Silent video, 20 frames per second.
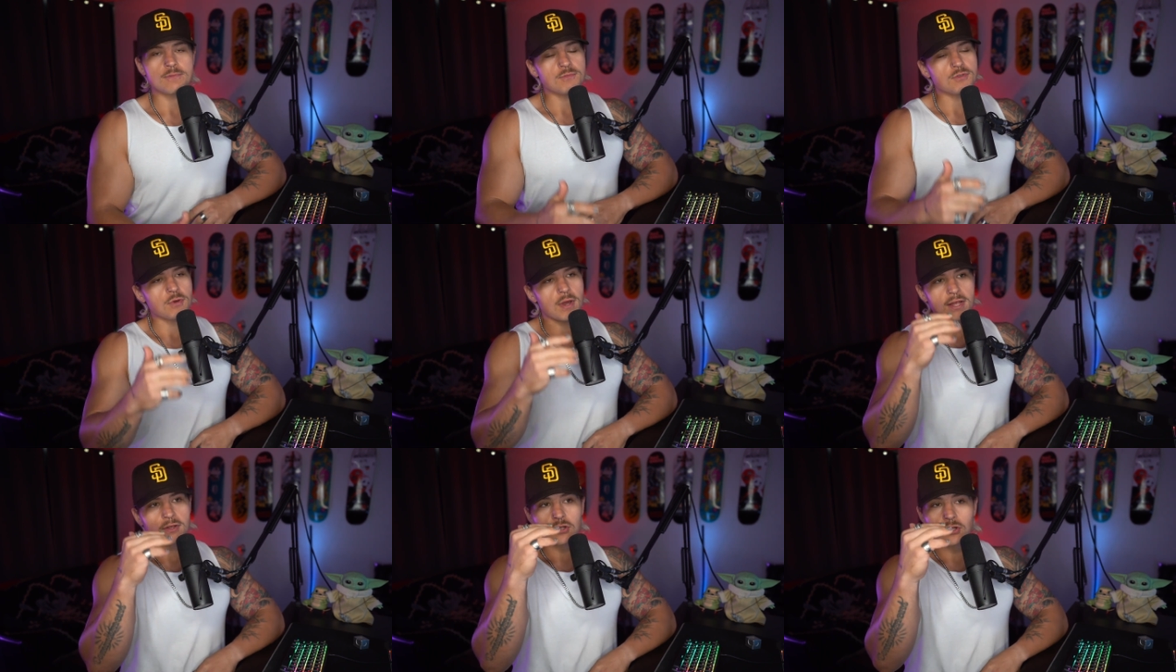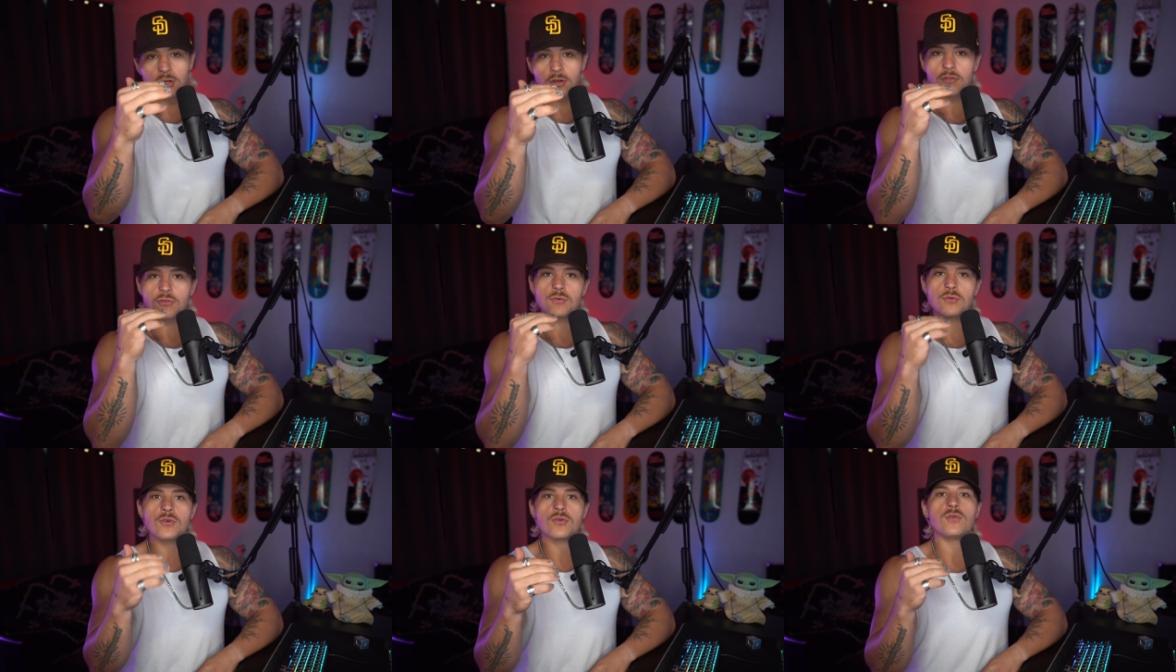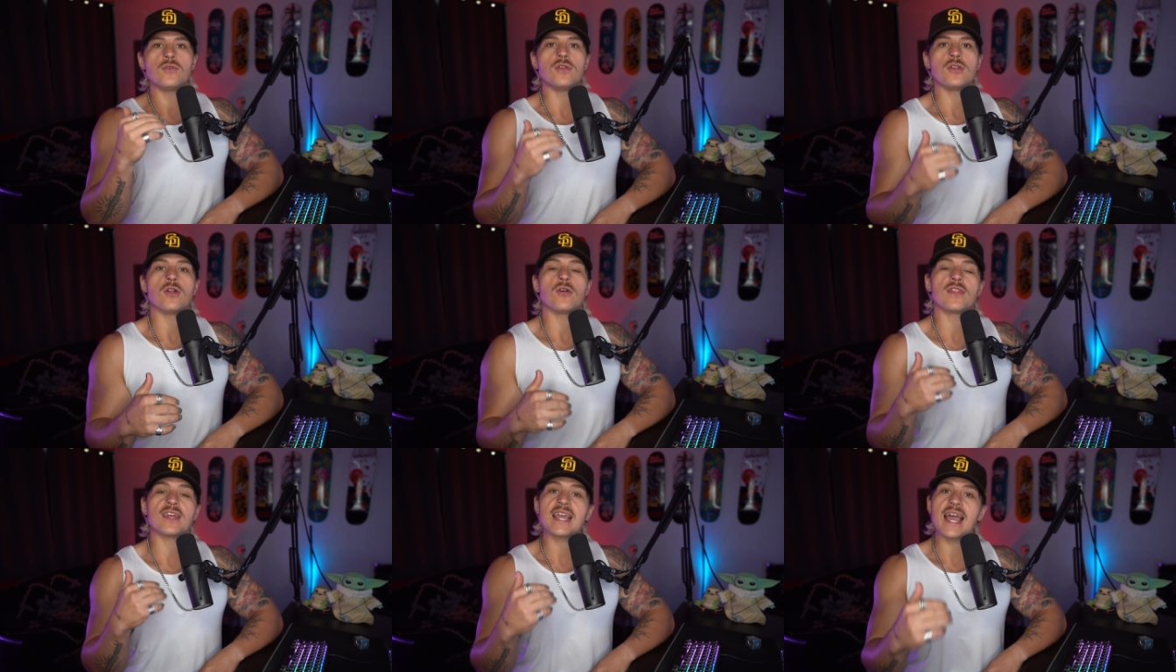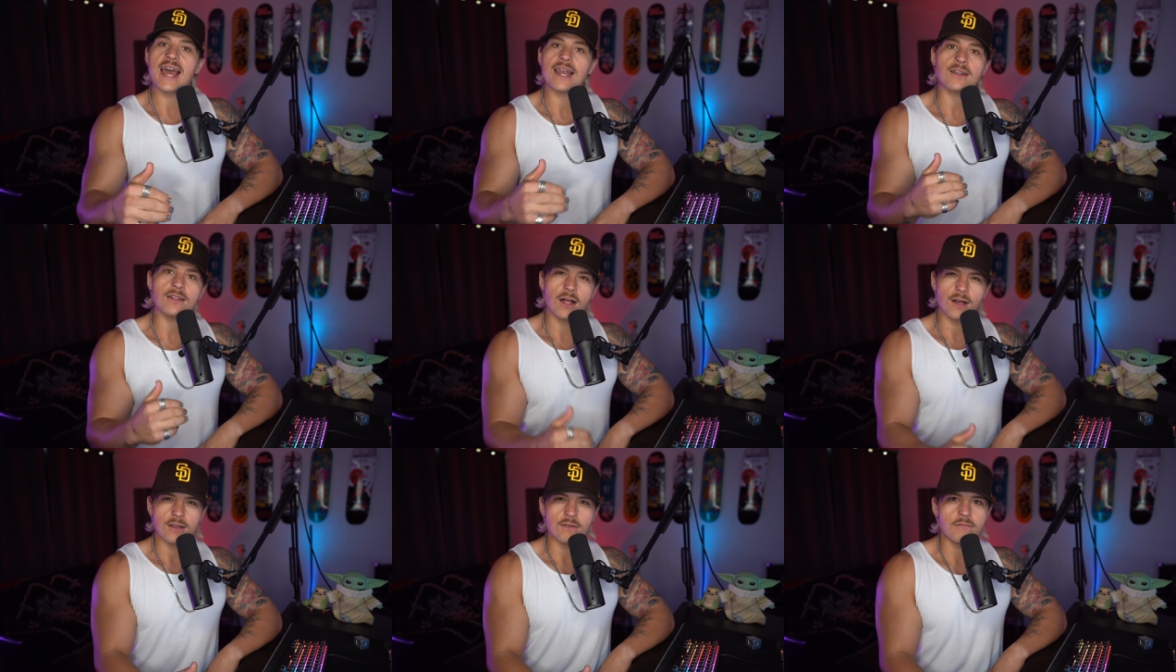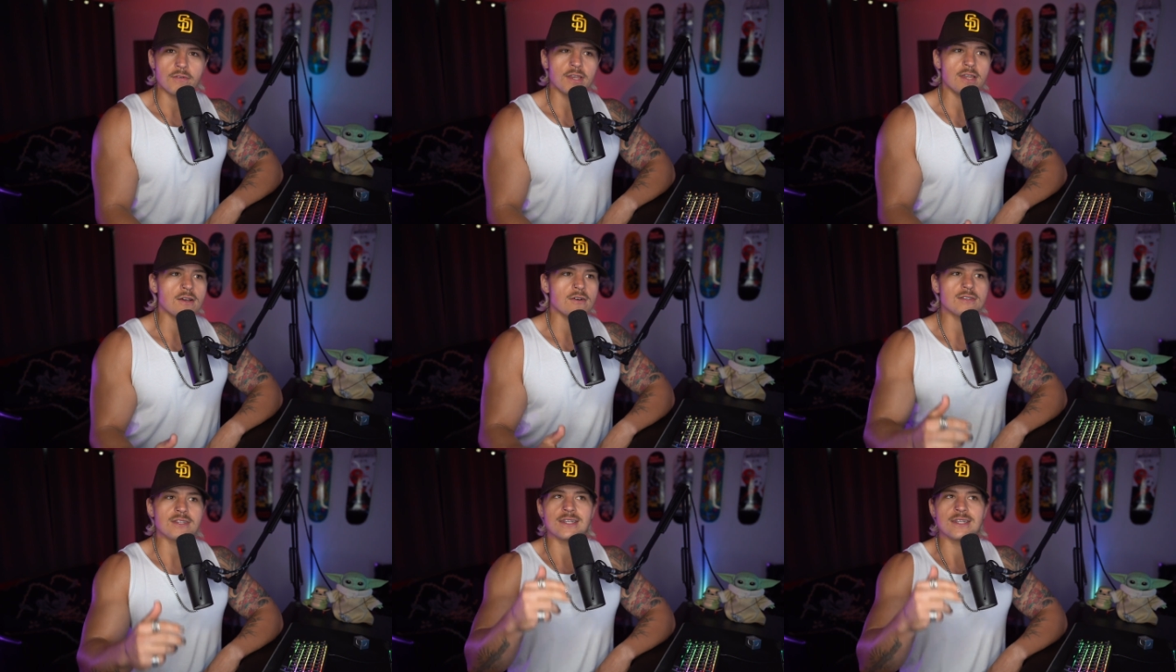So I looked through, you know, the catalog of videos.